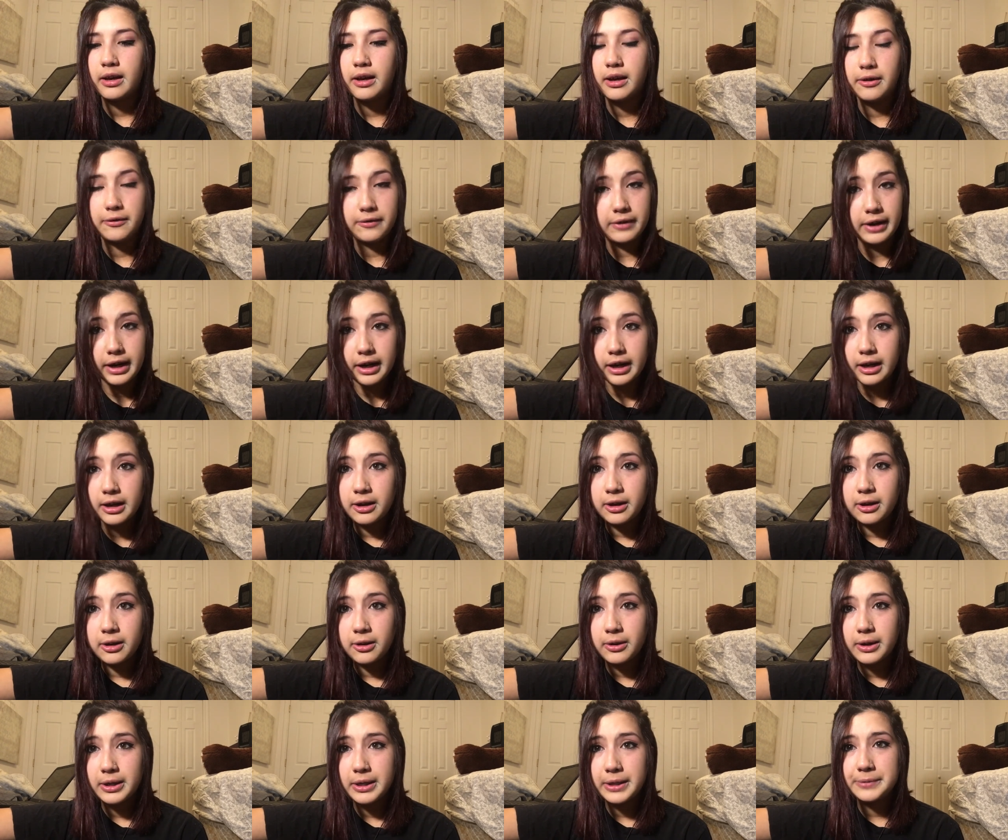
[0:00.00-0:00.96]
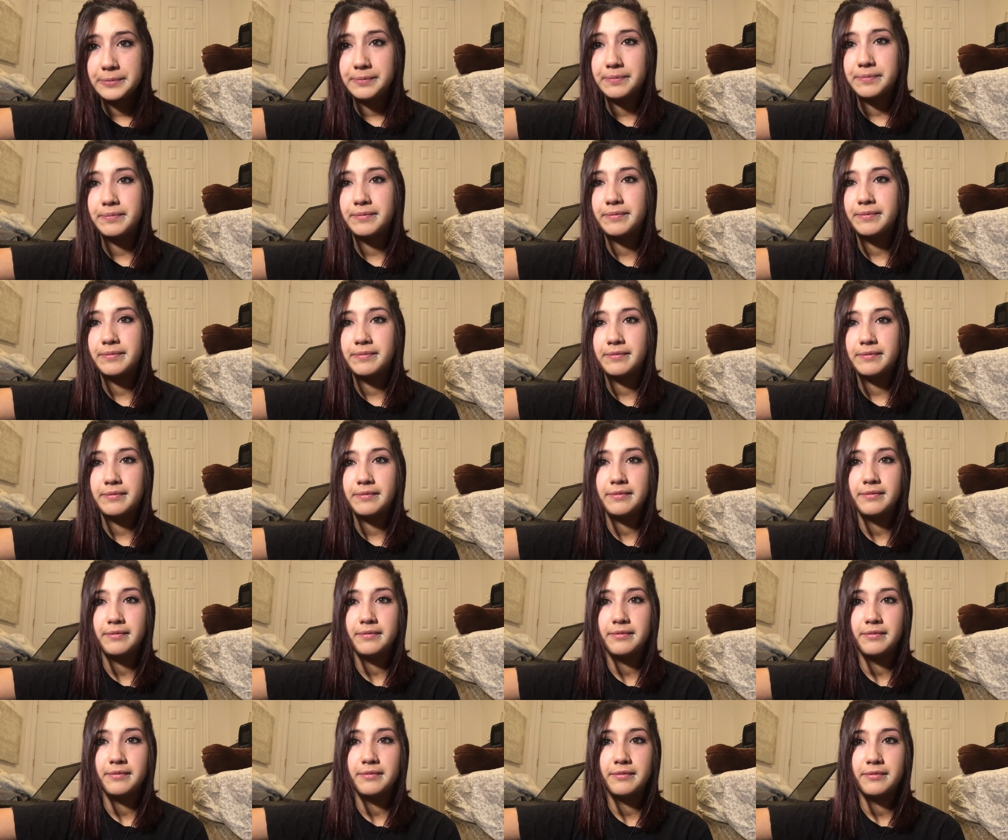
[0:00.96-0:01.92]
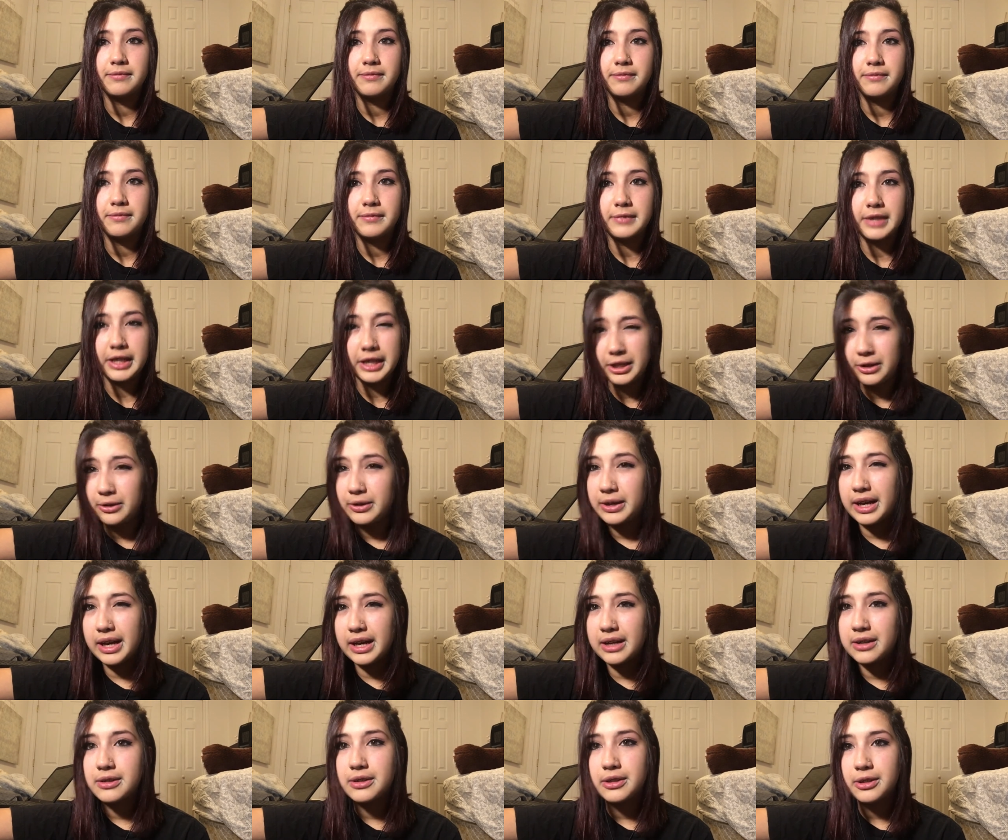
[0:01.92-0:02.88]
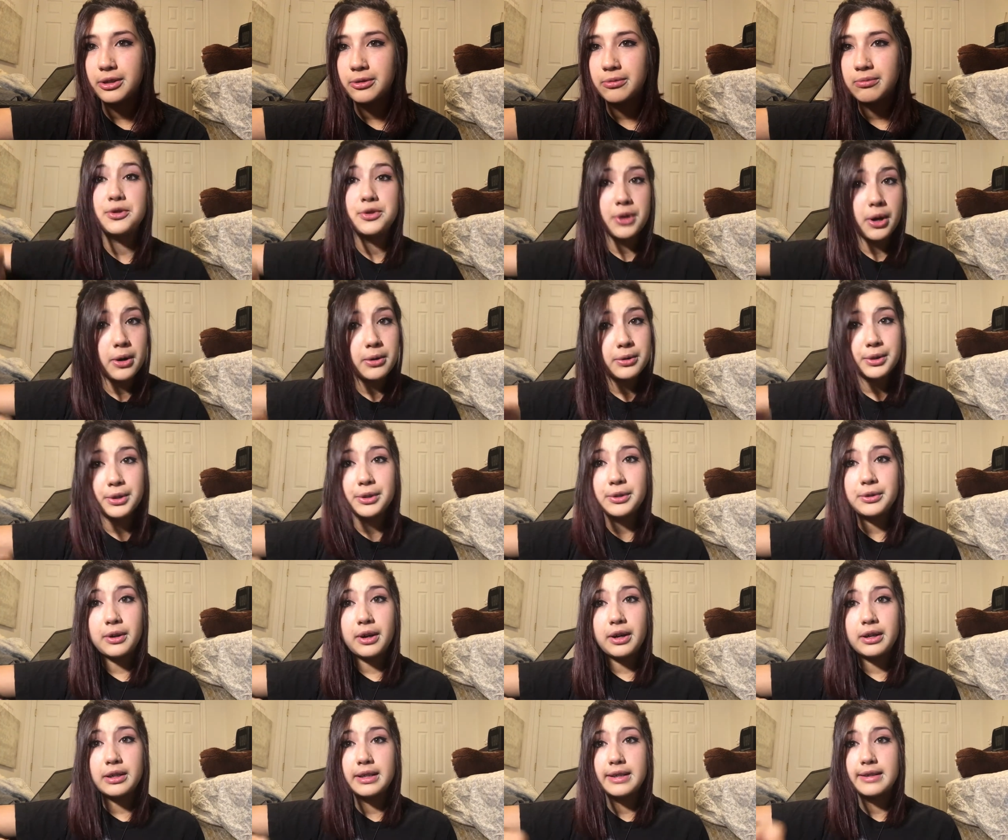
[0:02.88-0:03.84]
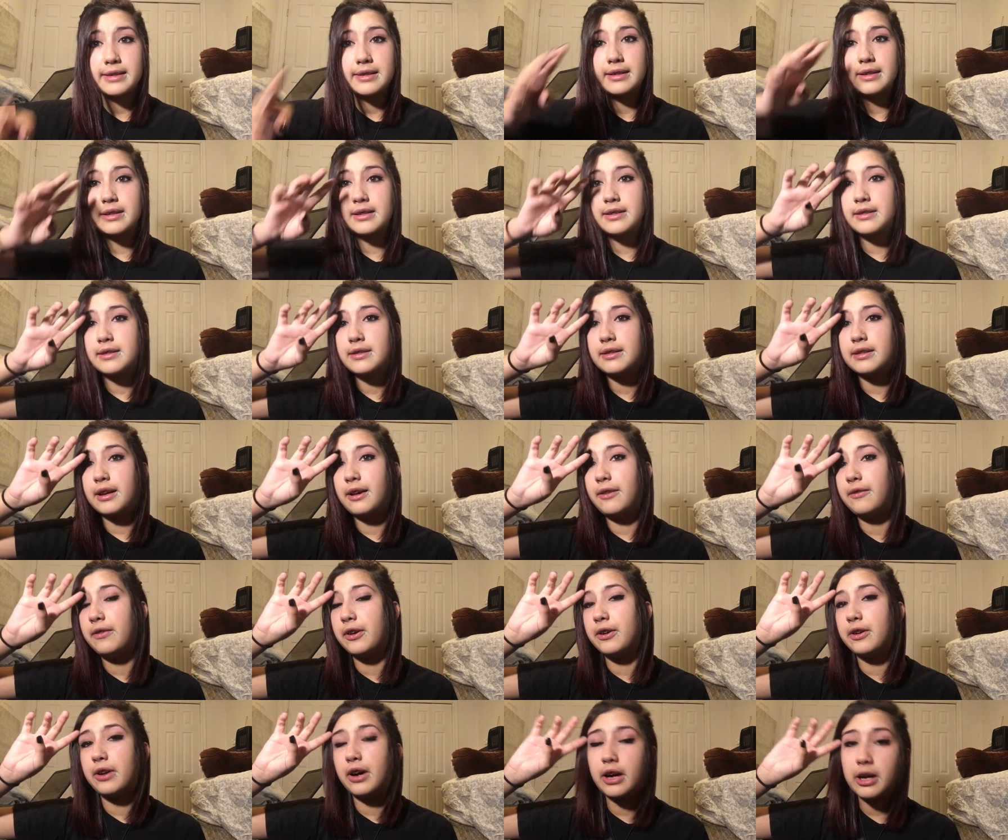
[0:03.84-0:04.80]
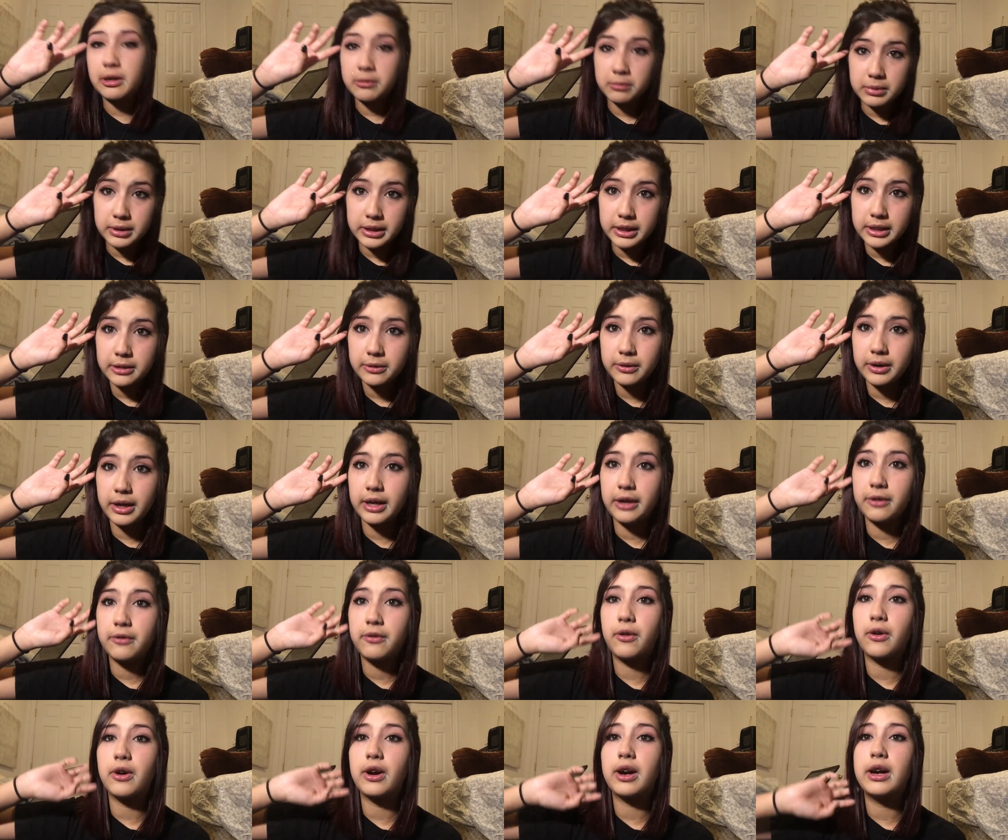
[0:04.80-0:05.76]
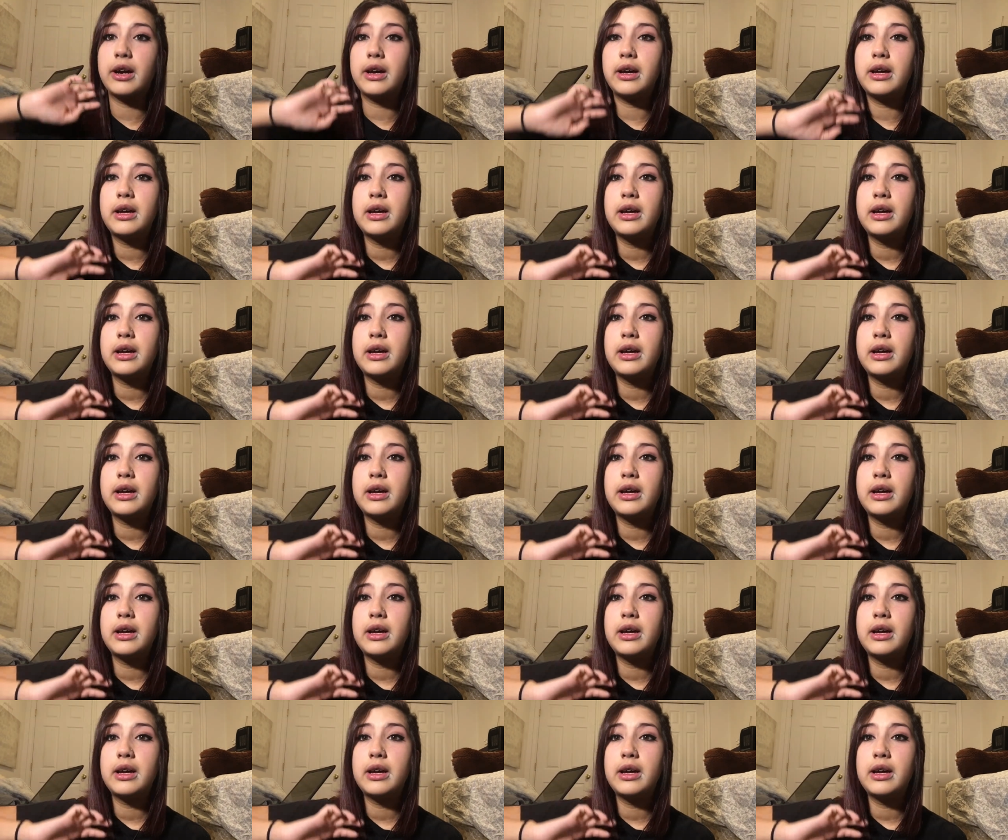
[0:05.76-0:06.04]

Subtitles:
If I can do it, then you can too. Don't do long distance if you're not completely ready for it.